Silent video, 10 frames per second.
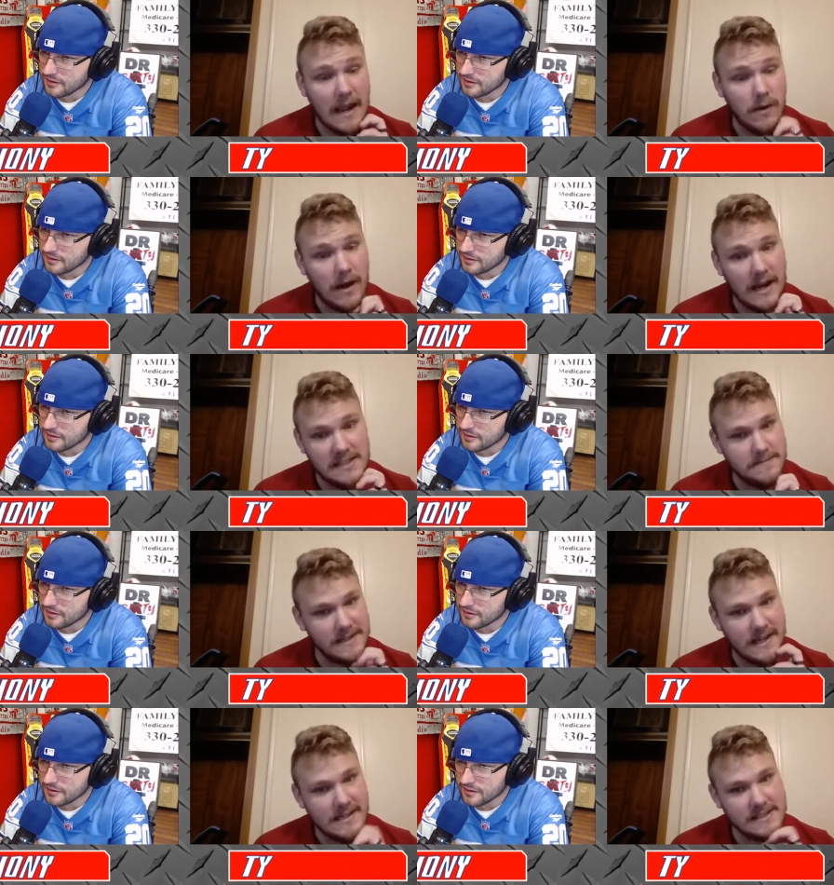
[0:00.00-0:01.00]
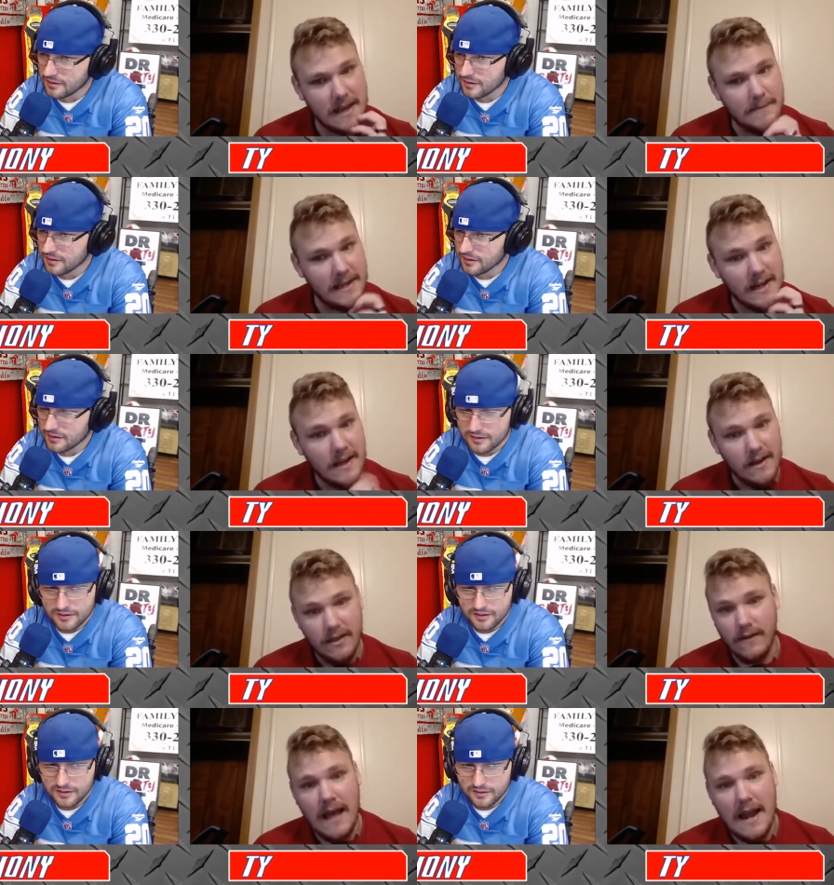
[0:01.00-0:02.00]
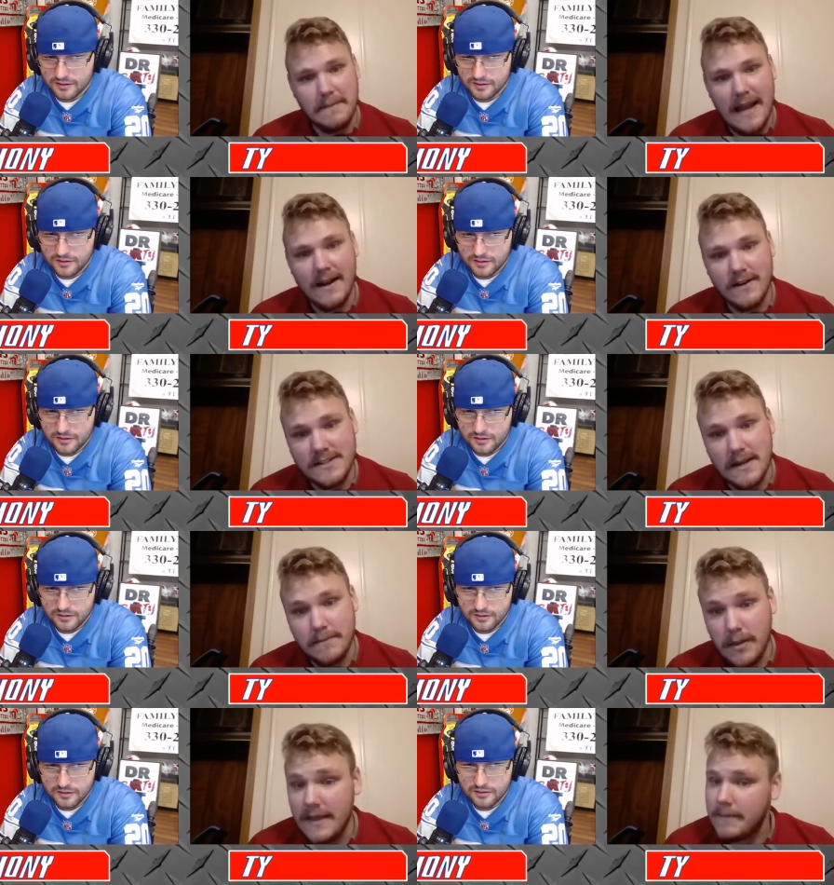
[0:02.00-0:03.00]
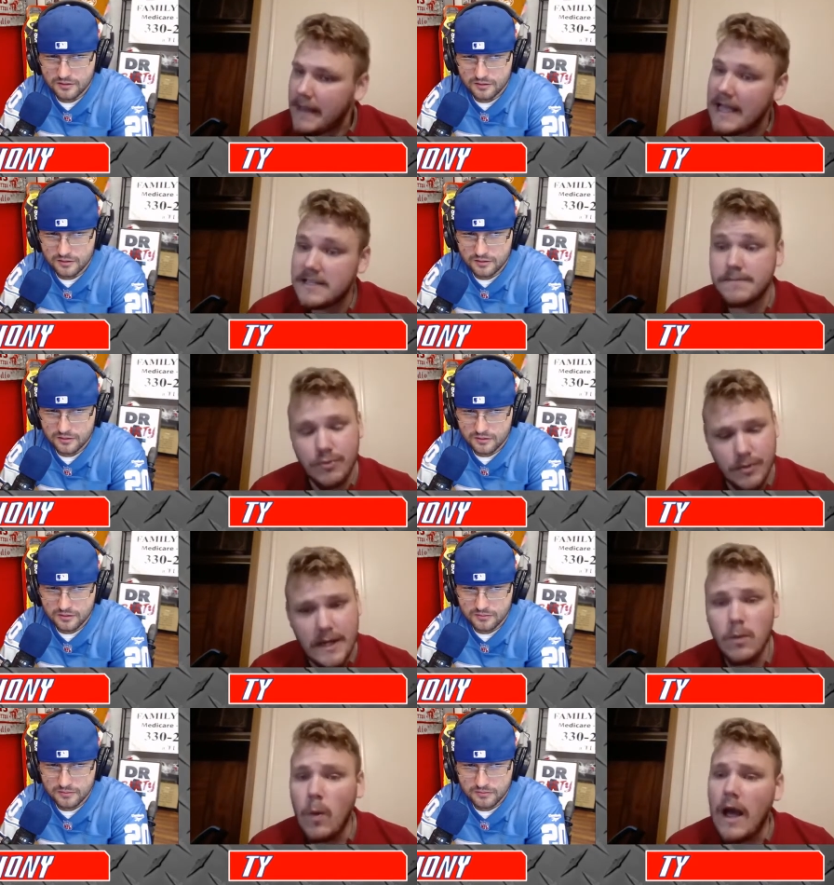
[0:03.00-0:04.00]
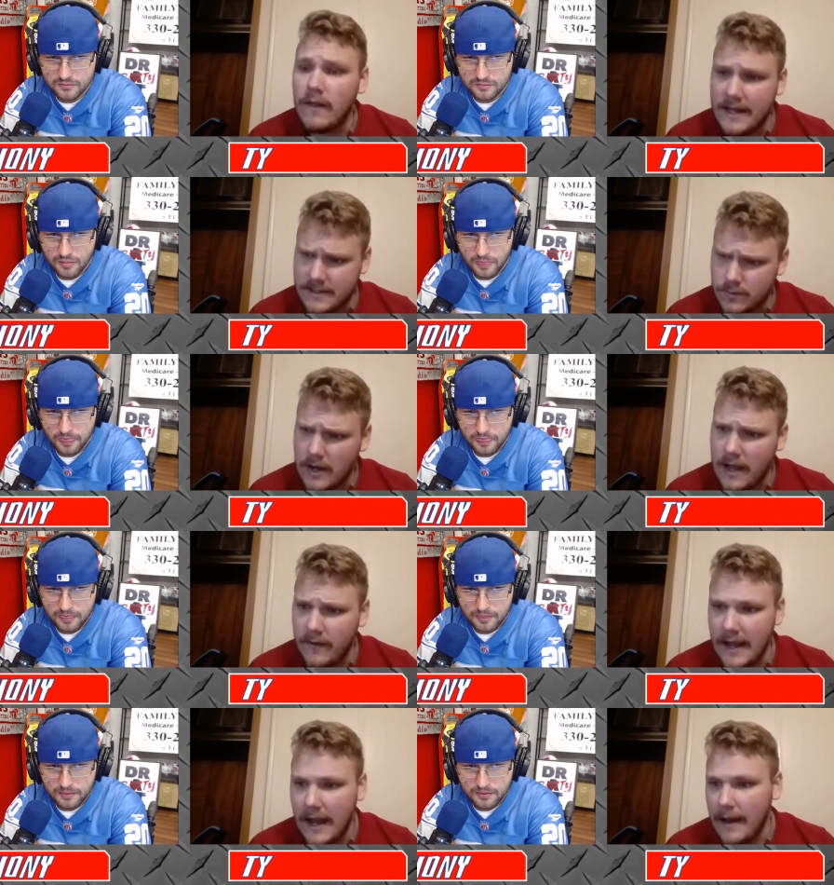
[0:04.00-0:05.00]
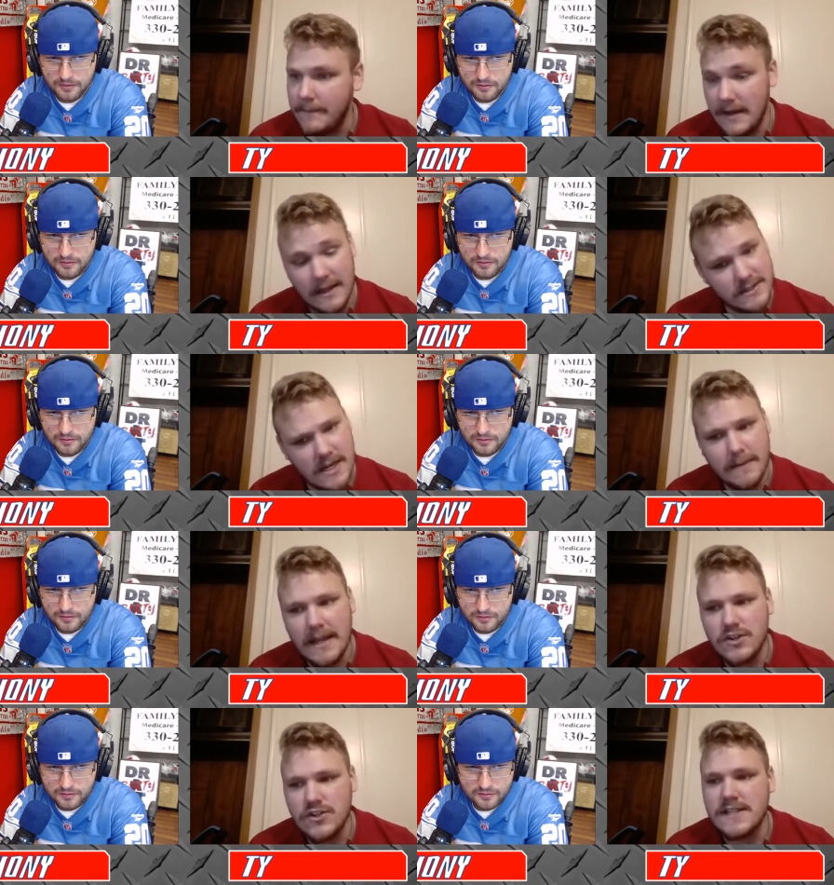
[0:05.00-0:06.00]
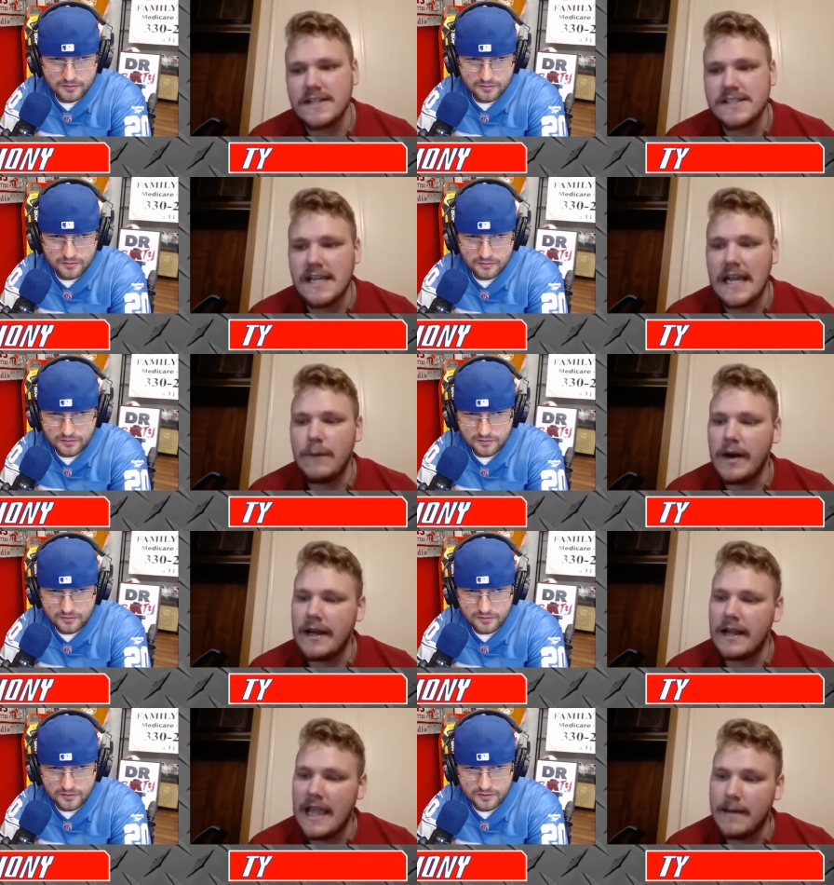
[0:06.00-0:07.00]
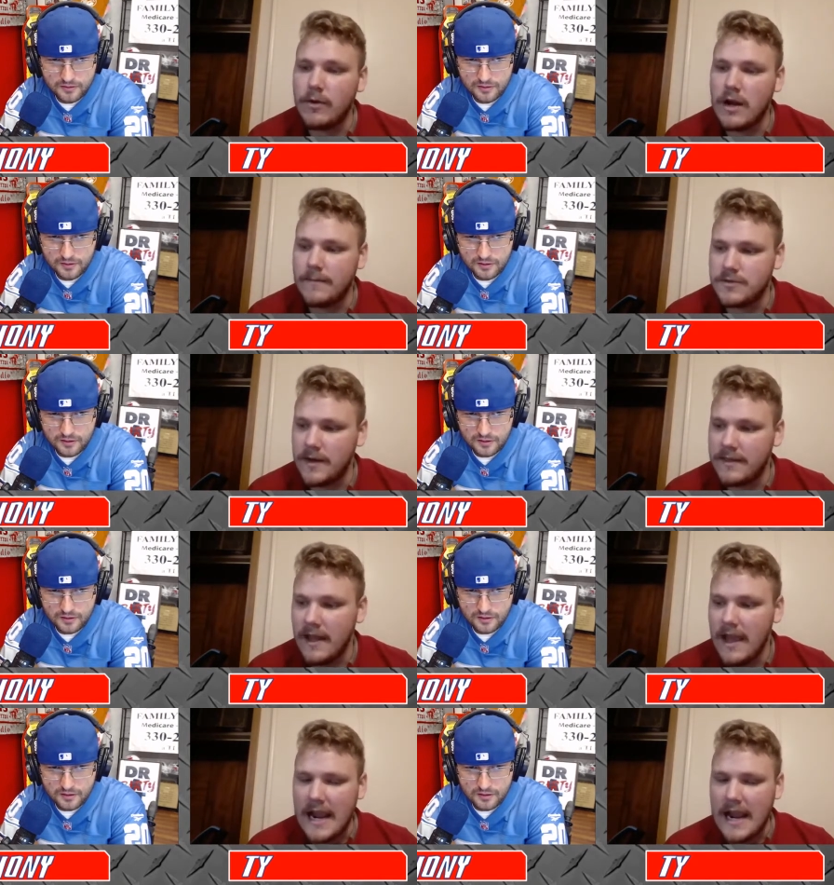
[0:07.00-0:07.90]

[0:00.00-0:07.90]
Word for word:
Speaker 1: back wise because I mean their linebackers can play the pass pretty well as well. Um, it's going to be interesting to see what uh, Campbell comes with